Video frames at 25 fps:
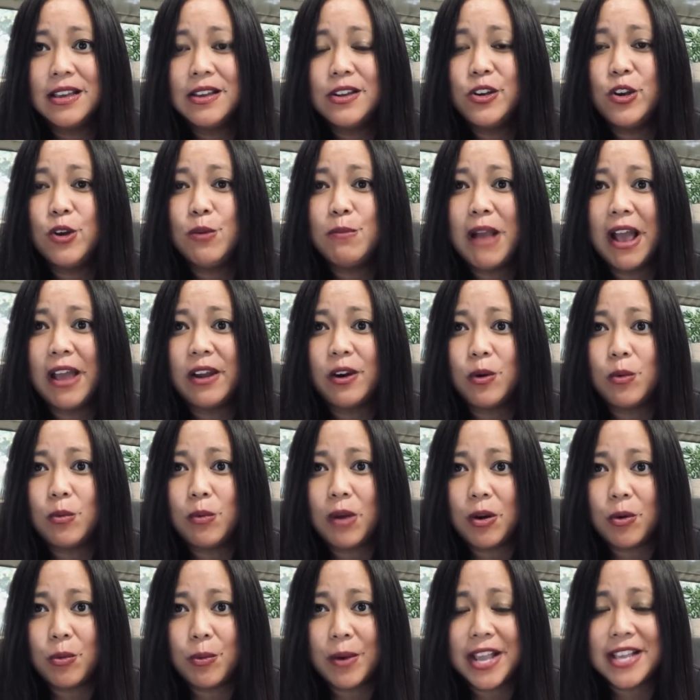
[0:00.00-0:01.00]
no matter
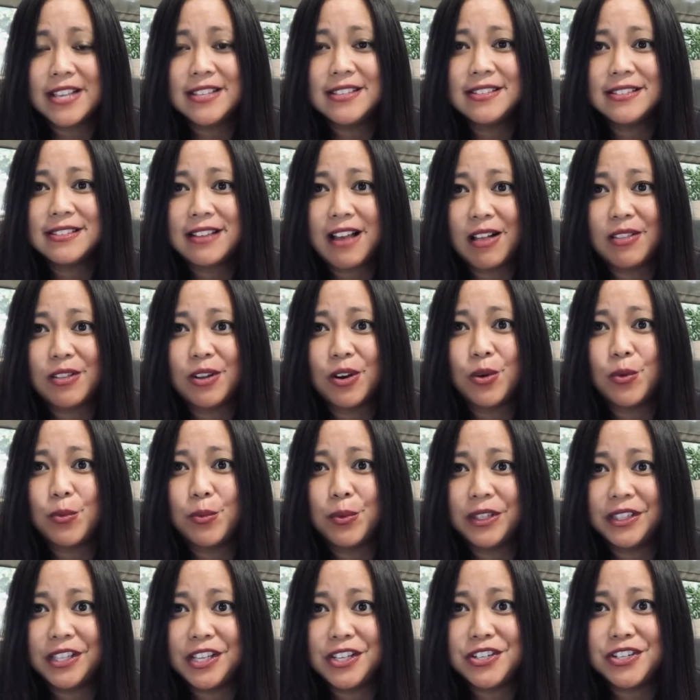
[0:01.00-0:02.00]
what race, color,
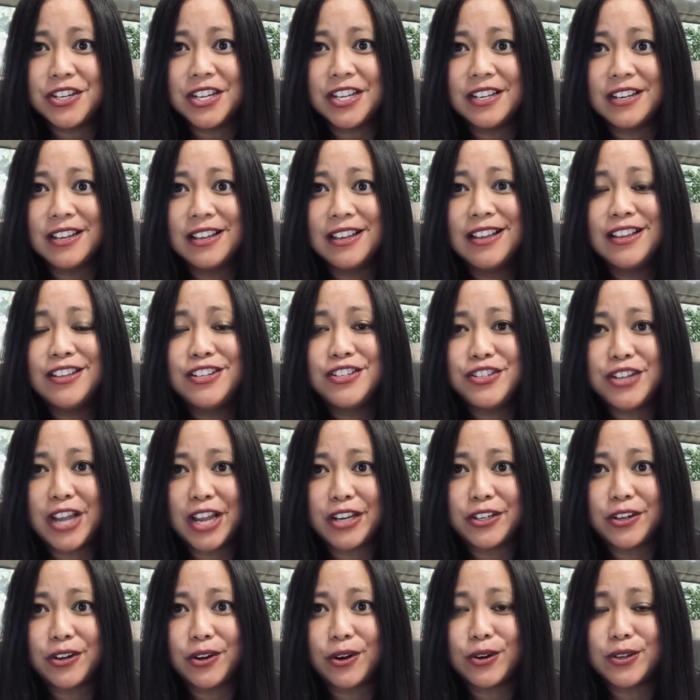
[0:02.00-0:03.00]
religion,
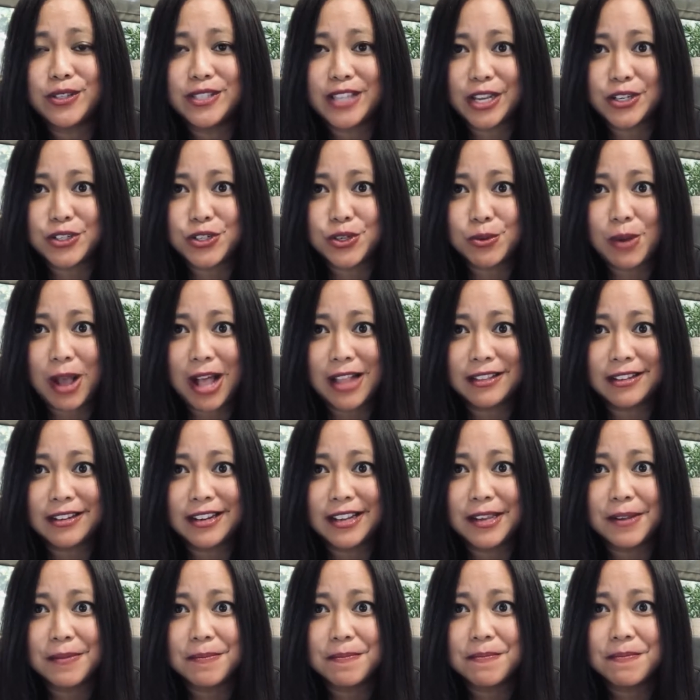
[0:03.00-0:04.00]
gender, or
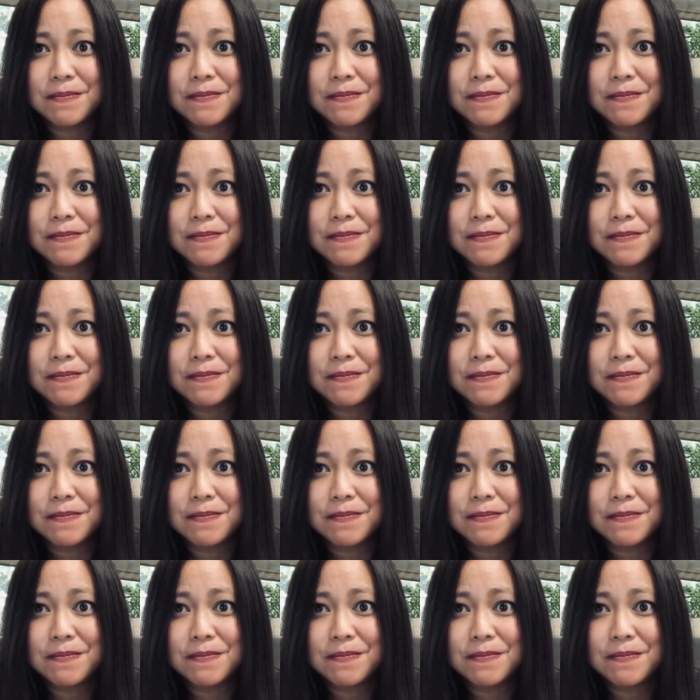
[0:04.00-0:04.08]
sexuality.